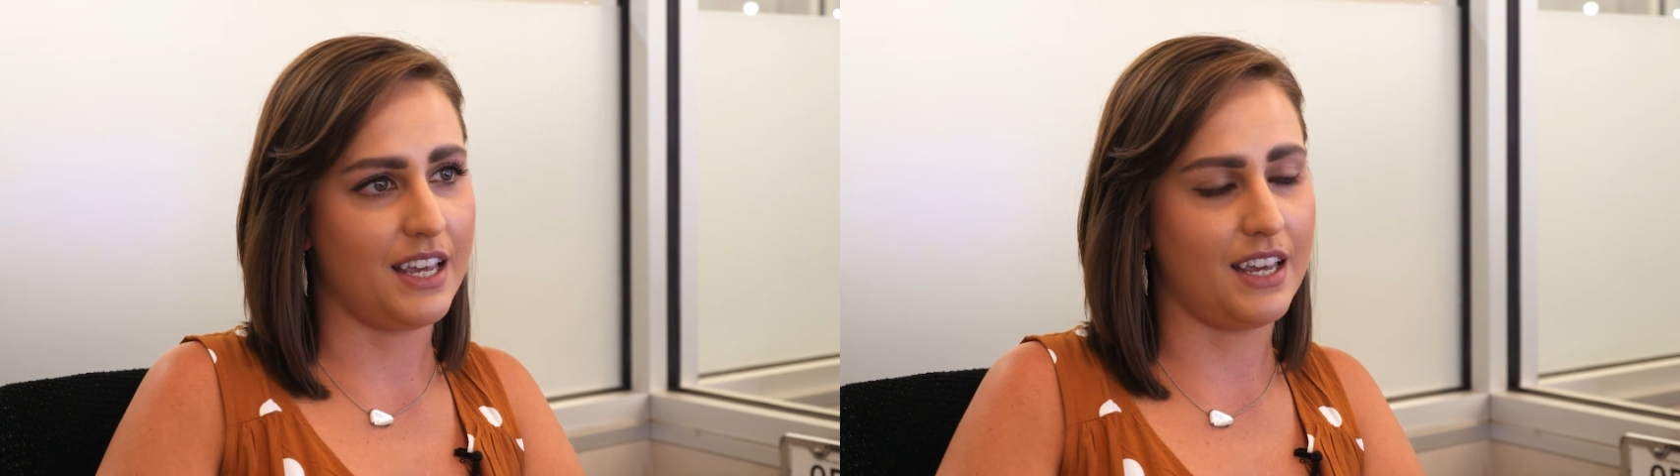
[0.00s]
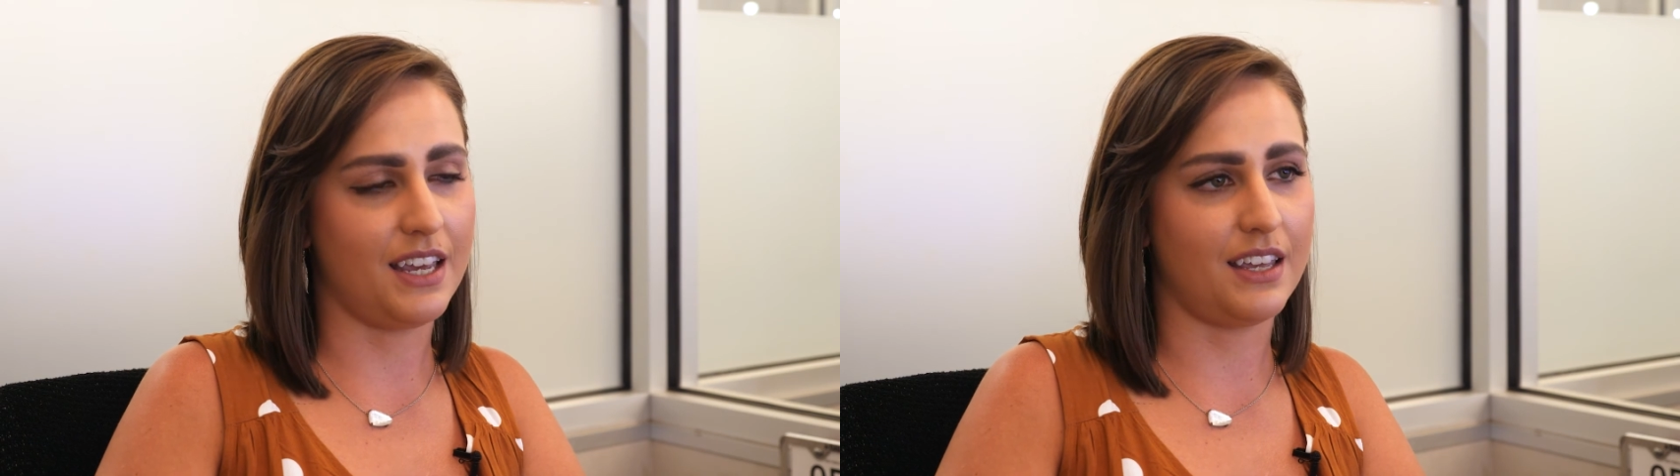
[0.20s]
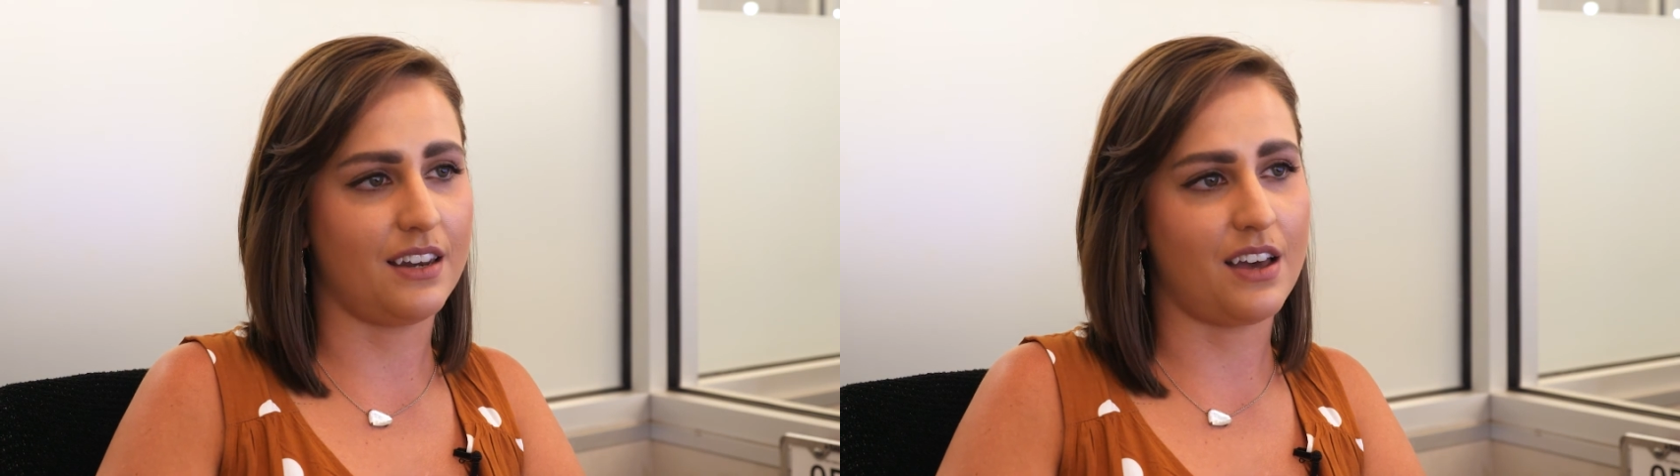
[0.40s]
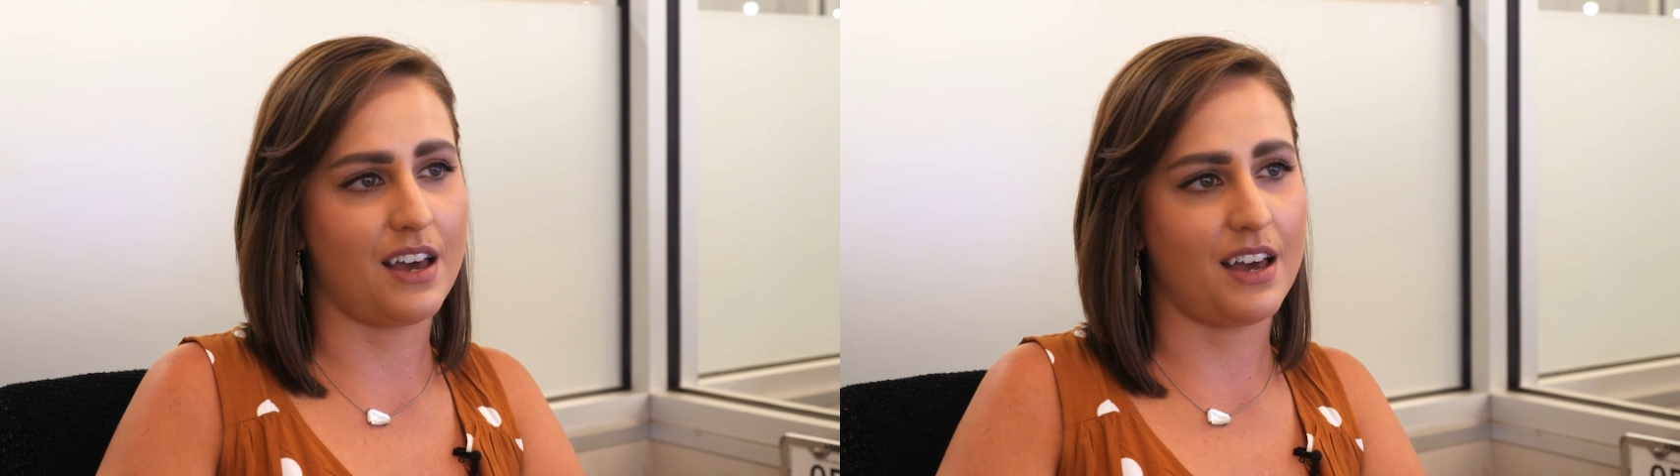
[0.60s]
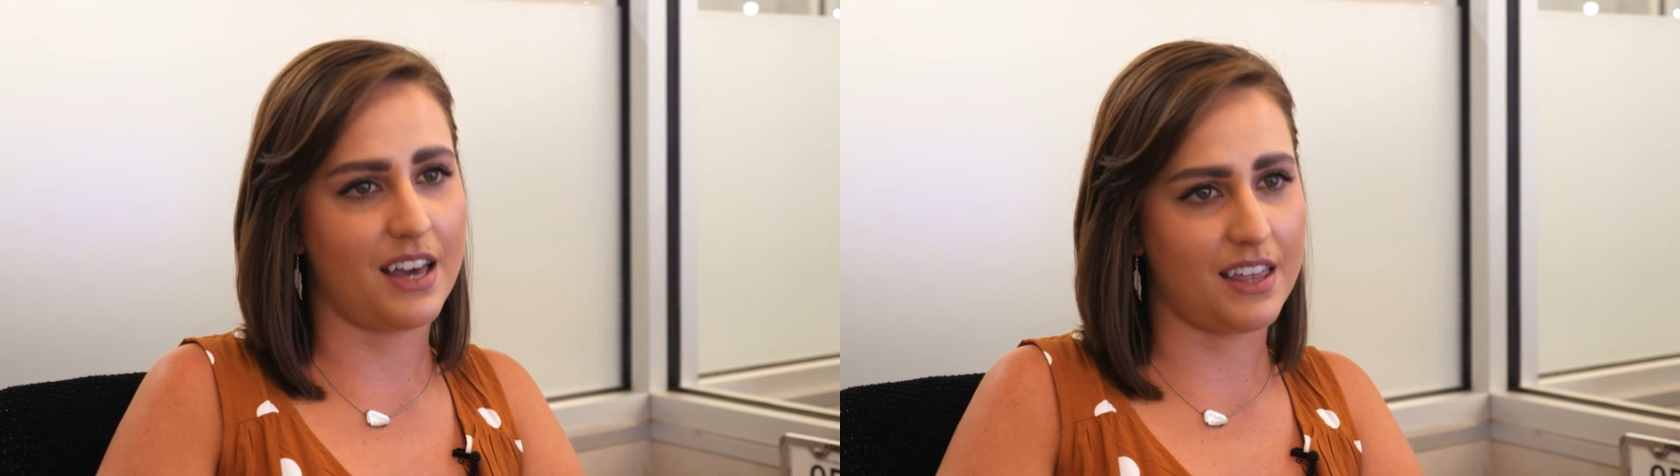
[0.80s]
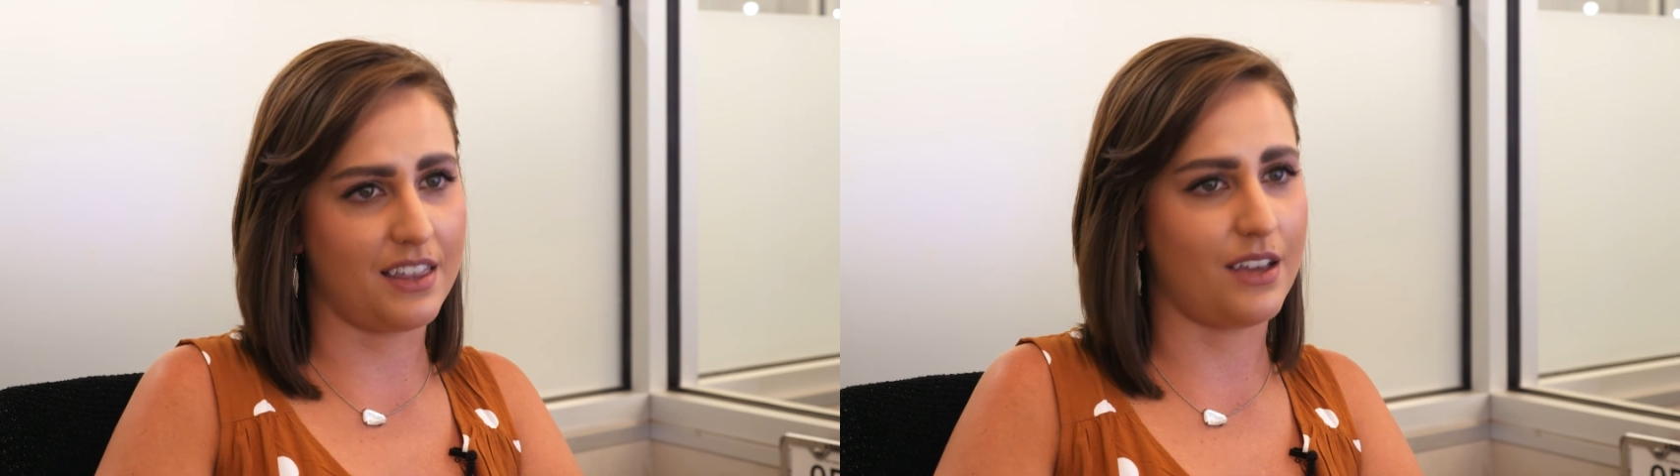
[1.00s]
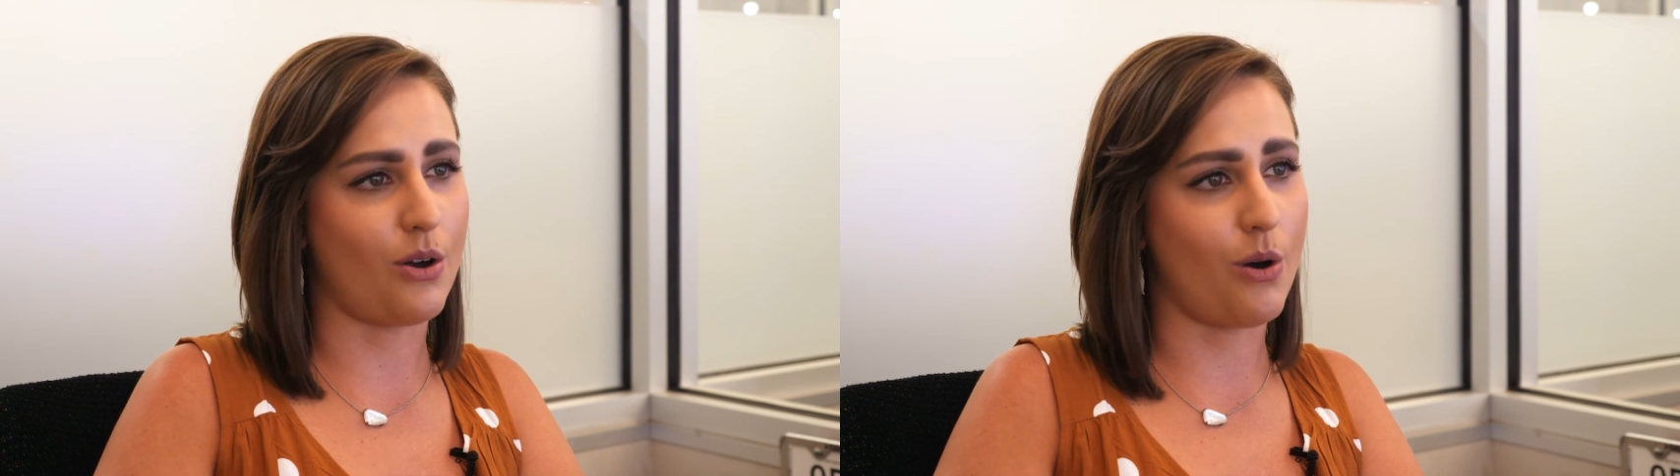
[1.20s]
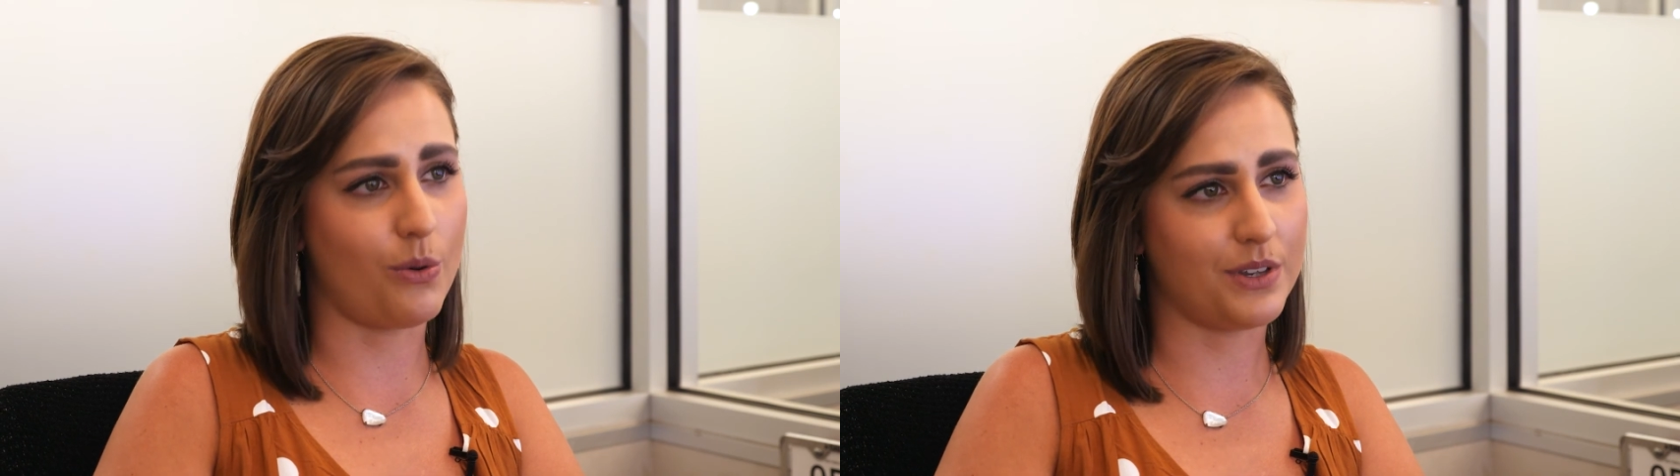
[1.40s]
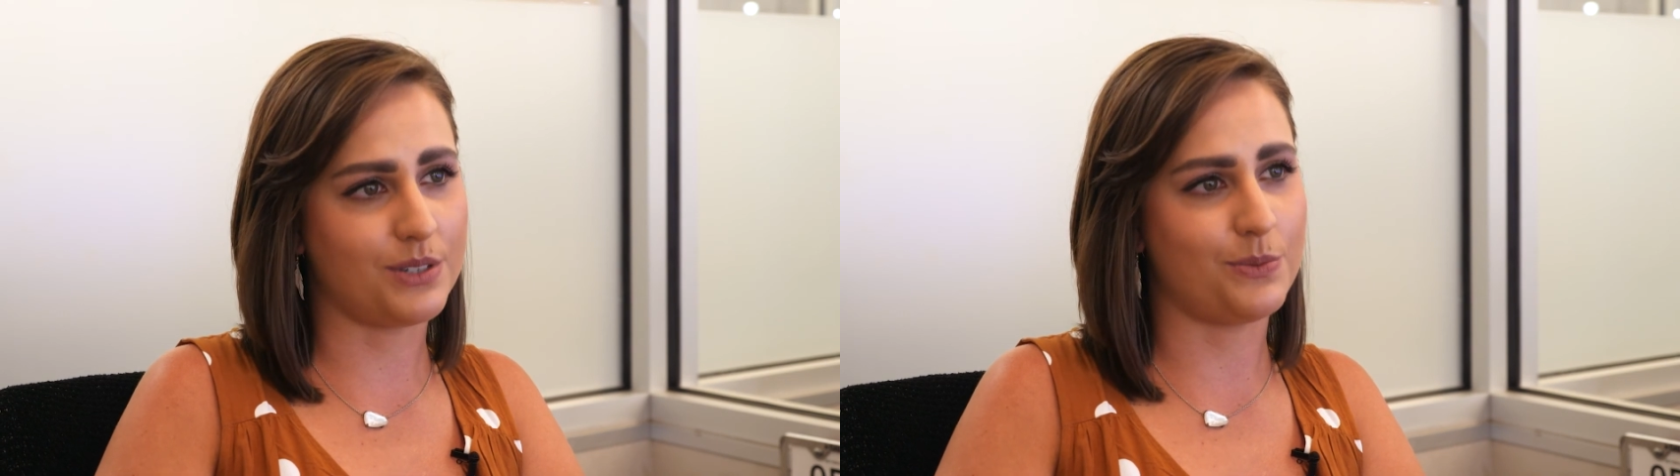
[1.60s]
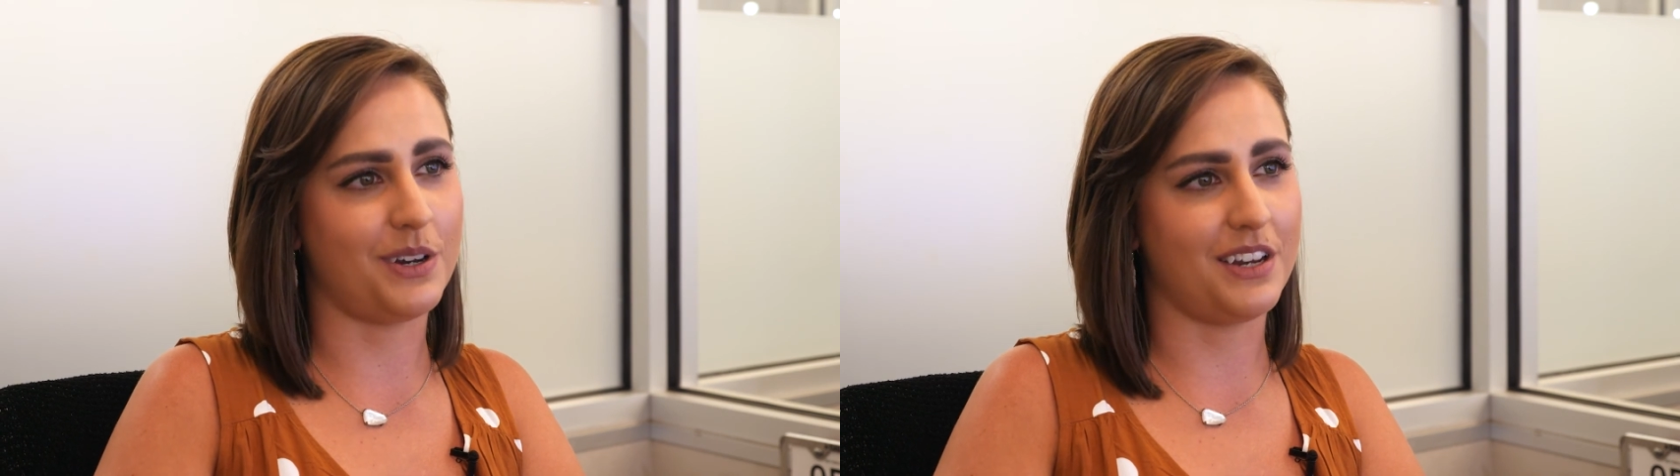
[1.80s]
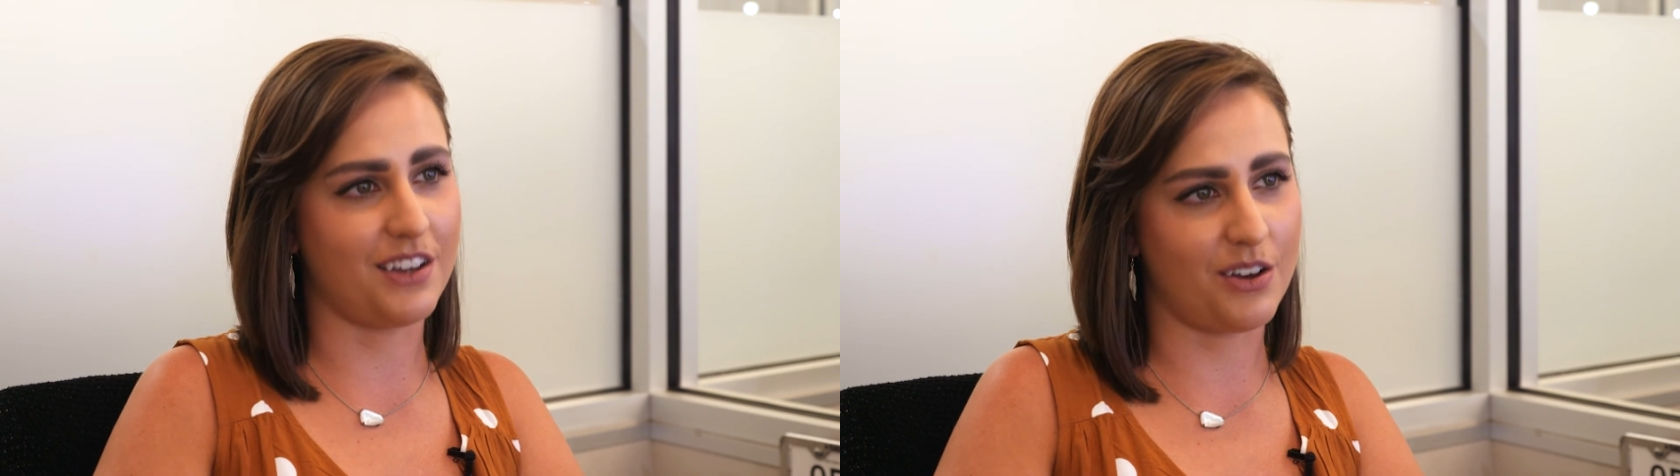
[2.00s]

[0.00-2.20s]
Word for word: And I think always wearing